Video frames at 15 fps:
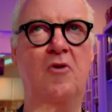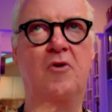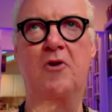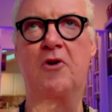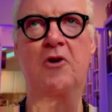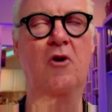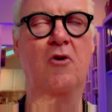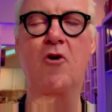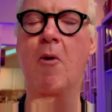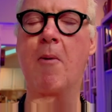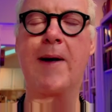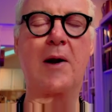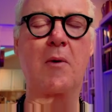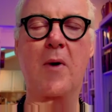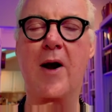no
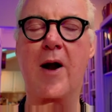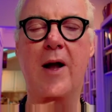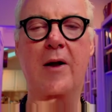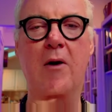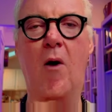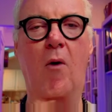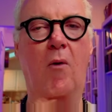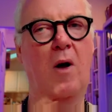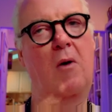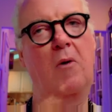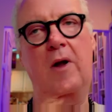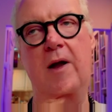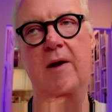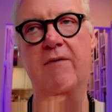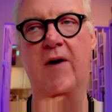matter where I go,
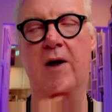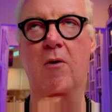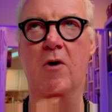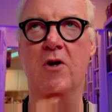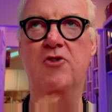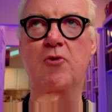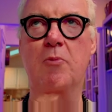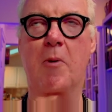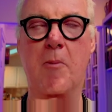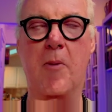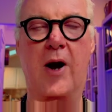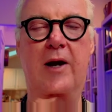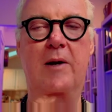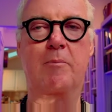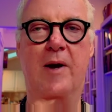okay, if I go to a
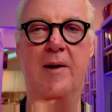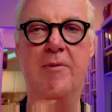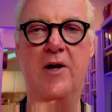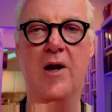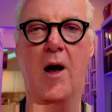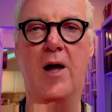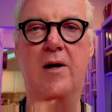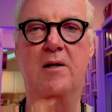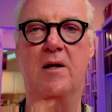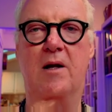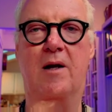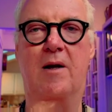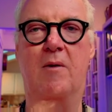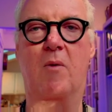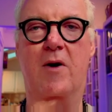supermarket, maybe not
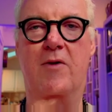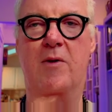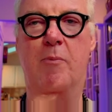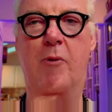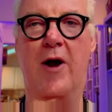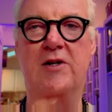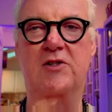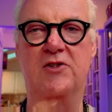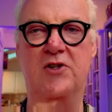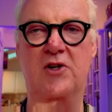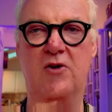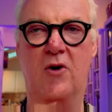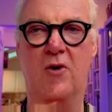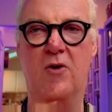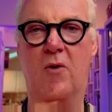where the prices
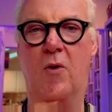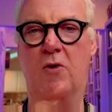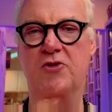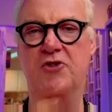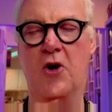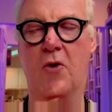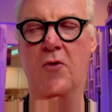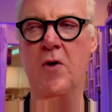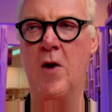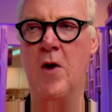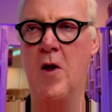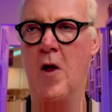are all shown.